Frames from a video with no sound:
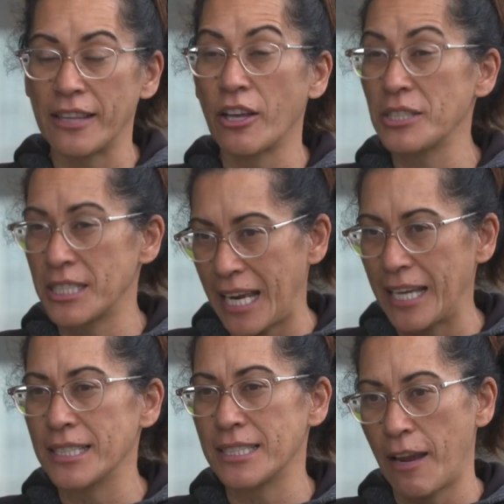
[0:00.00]
and those
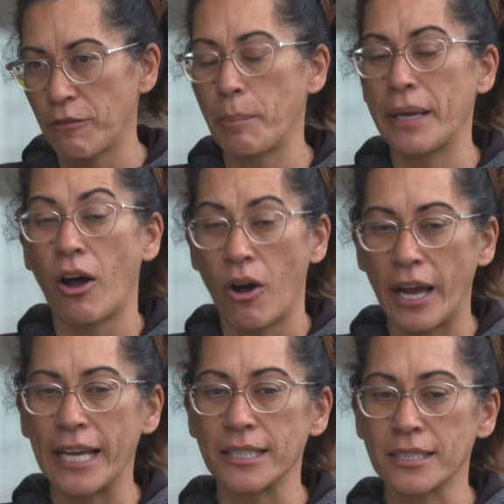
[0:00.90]
standards have to be
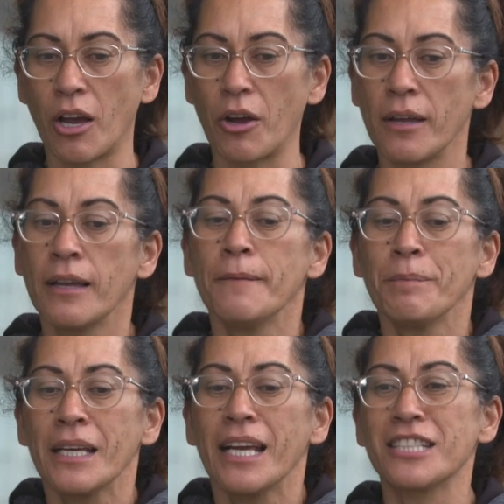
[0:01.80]
higher. So
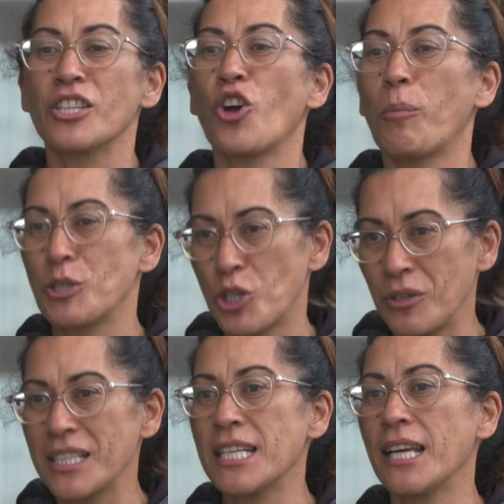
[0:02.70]
it's an
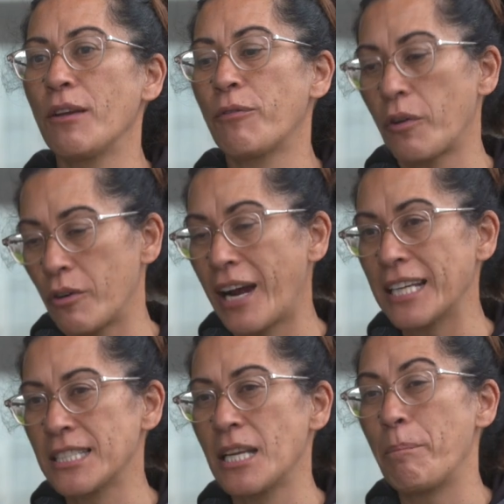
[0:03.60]
opportunity for
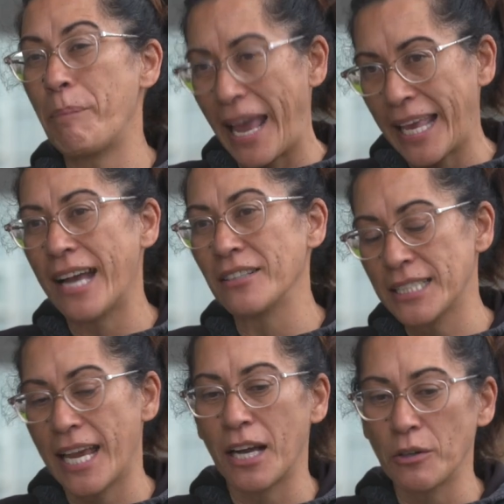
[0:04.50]
us to back
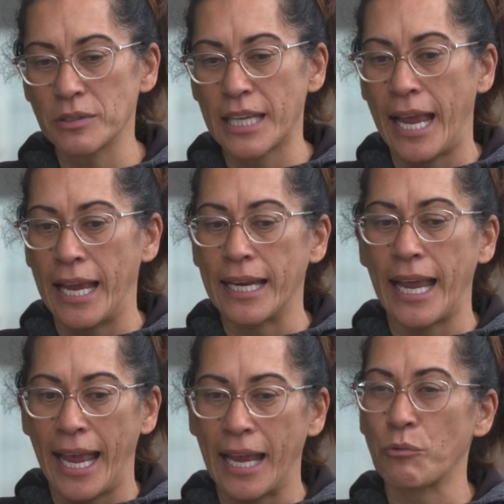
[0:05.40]
ourselves
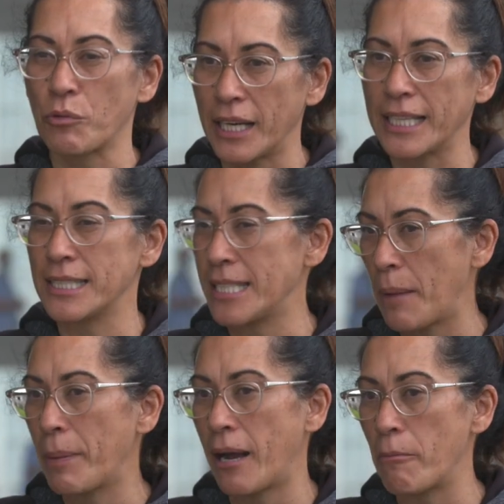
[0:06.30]
and really
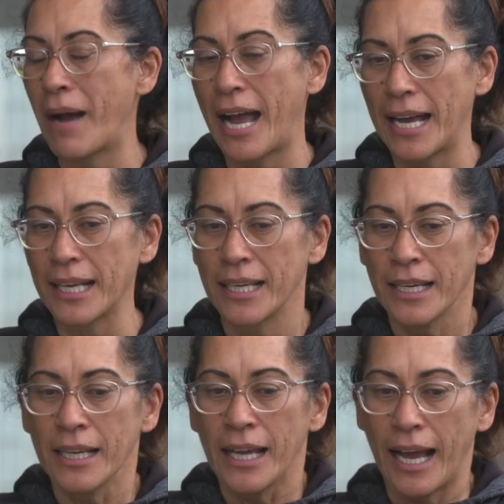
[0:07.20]
stamp our mark
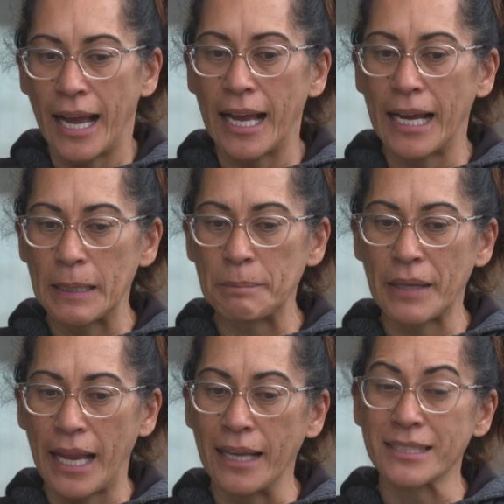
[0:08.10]

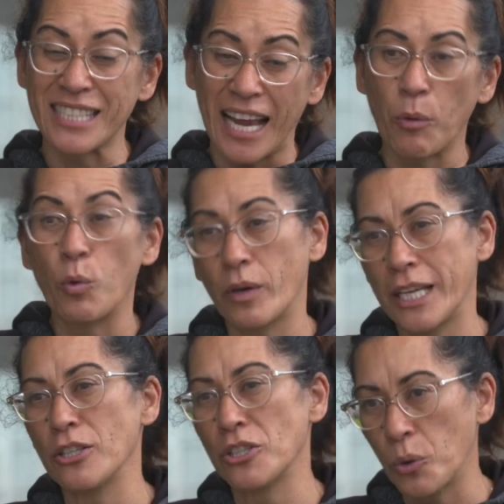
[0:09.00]
and start
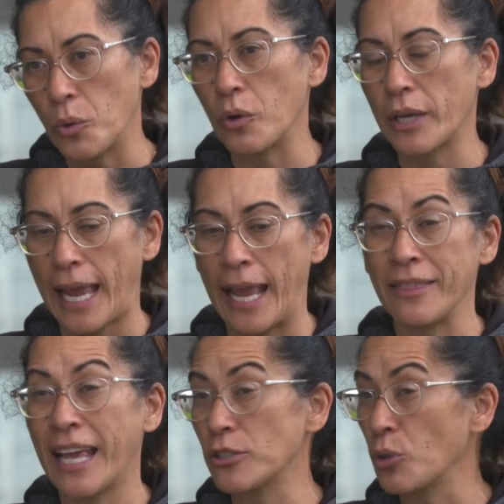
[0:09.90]
walking the talk. And
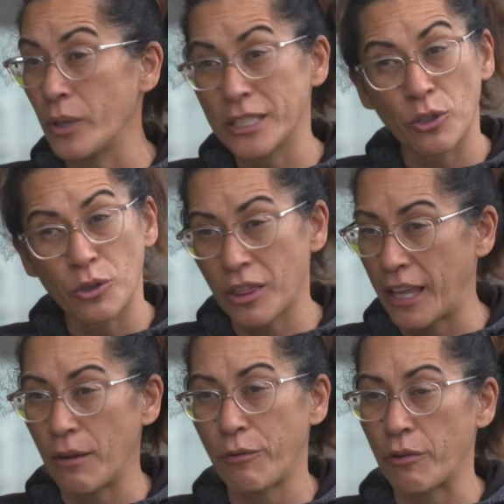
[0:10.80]
that's always a good
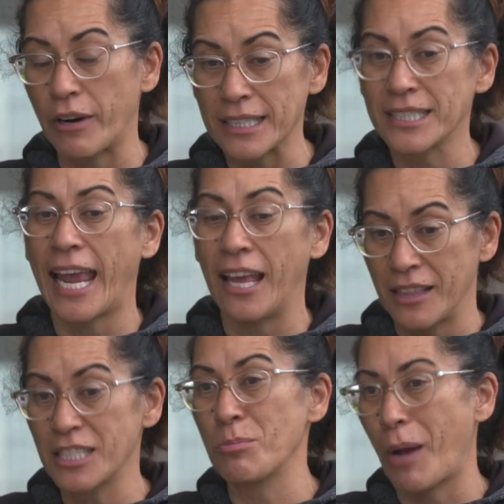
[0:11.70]
thing for us at
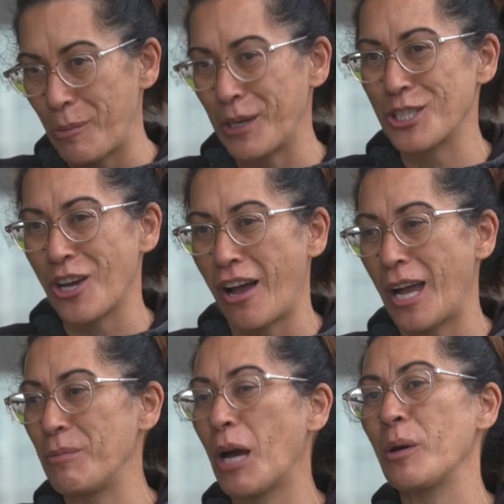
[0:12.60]
this moment of
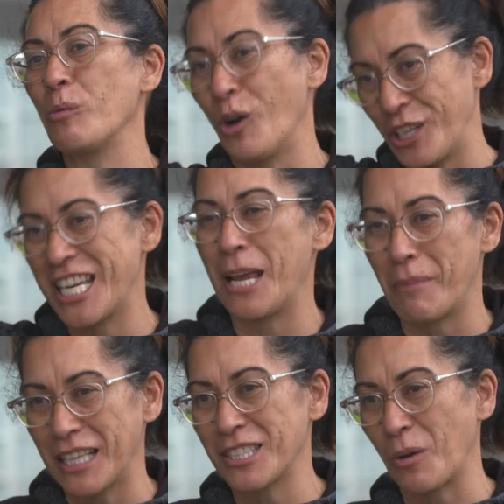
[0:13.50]
time, knowing we've got 10
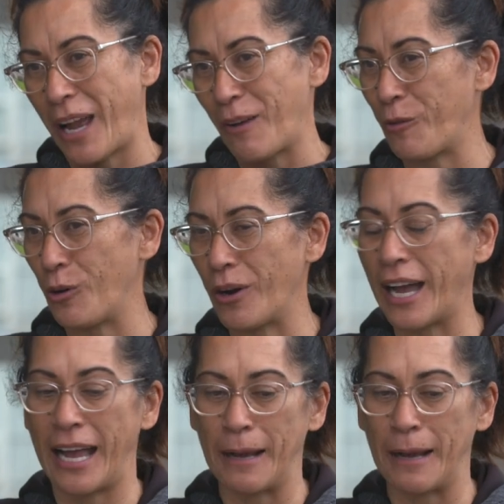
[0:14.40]
months away for